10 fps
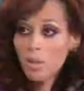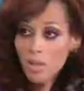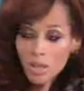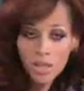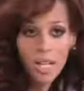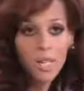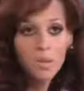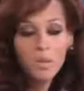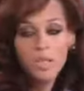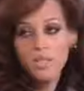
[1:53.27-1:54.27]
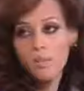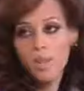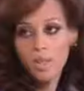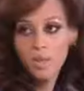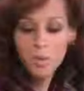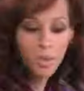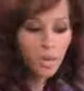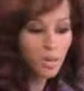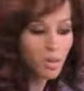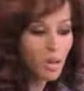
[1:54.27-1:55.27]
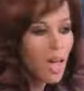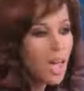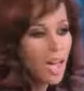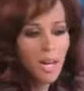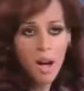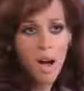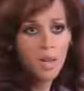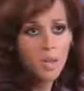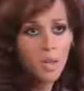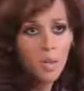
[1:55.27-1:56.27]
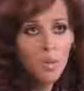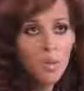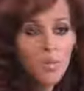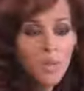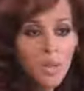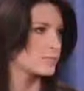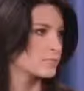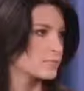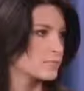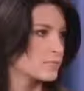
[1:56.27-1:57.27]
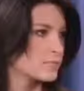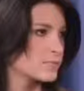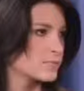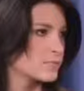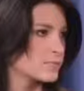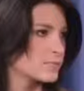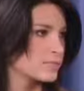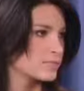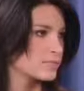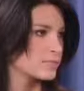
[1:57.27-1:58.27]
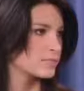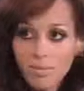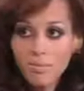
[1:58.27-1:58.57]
am a Christian. I do consider myself spiritual, and I also believe that God don't make mistakes.